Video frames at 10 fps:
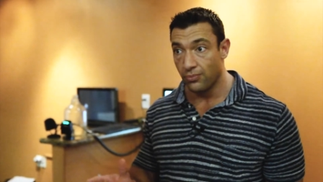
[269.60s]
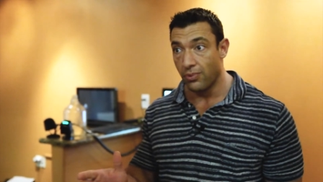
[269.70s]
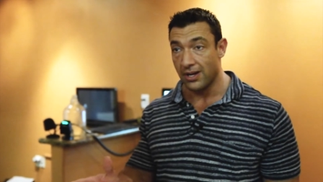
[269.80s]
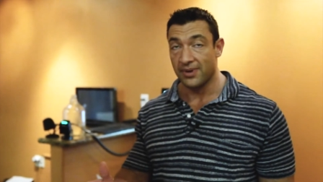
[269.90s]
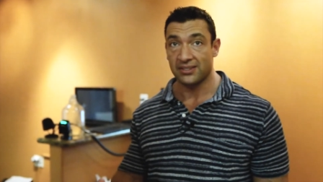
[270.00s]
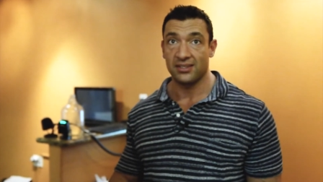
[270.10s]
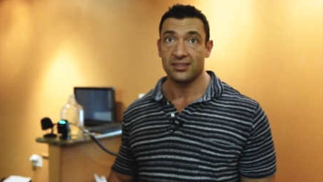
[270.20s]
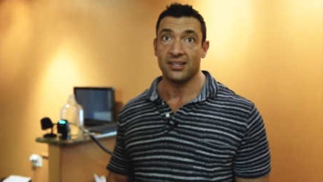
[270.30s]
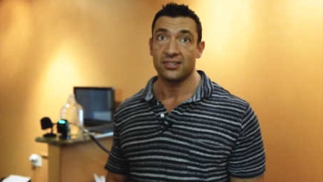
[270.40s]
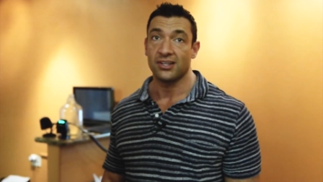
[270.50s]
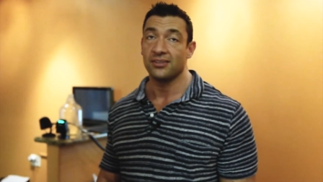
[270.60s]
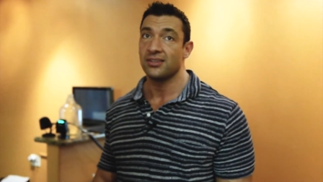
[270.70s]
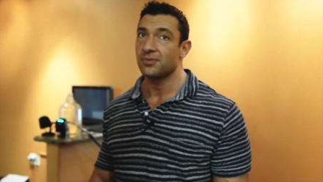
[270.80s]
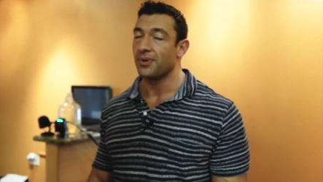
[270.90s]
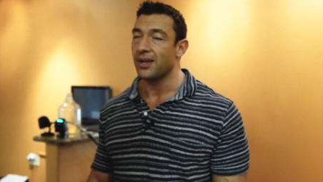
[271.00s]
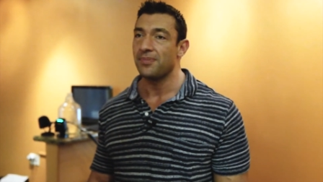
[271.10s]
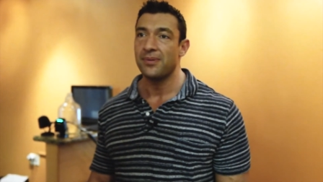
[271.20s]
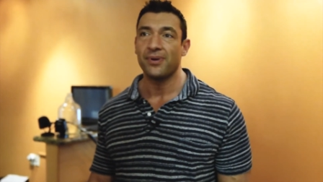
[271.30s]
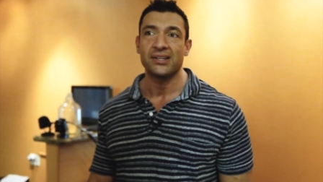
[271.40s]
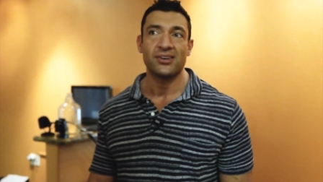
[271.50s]
when he makes the decision. There's plenty of
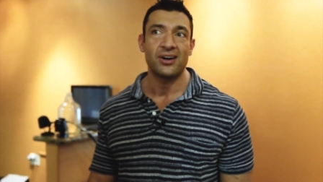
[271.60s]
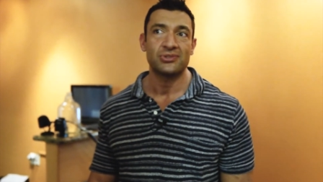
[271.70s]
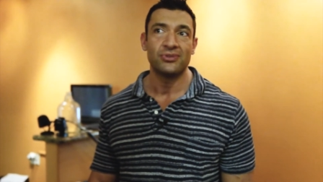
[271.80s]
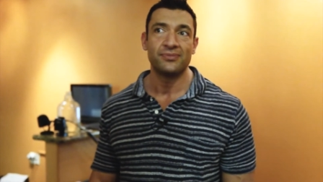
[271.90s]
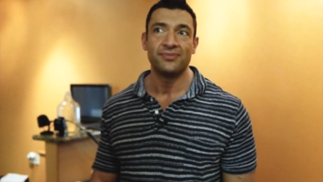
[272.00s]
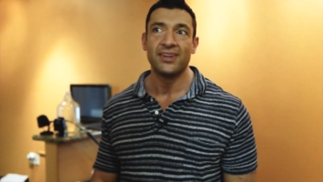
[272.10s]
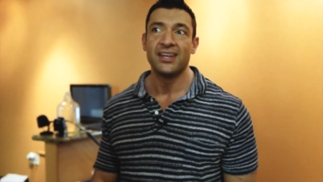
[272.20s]
people, I talk to them,